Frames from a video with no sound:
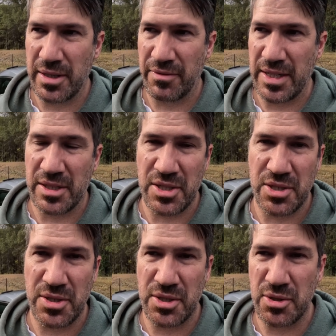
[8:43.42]
if that
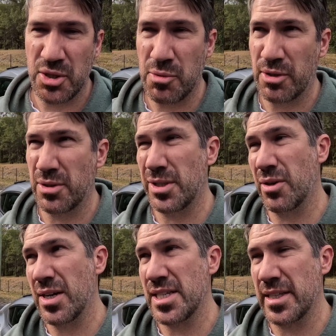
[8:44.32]
concerns you.
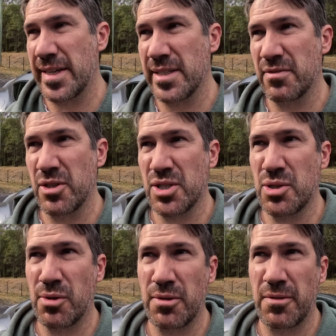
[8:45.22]
290 litres versus
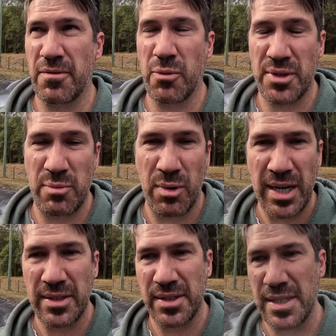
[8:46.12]
241, I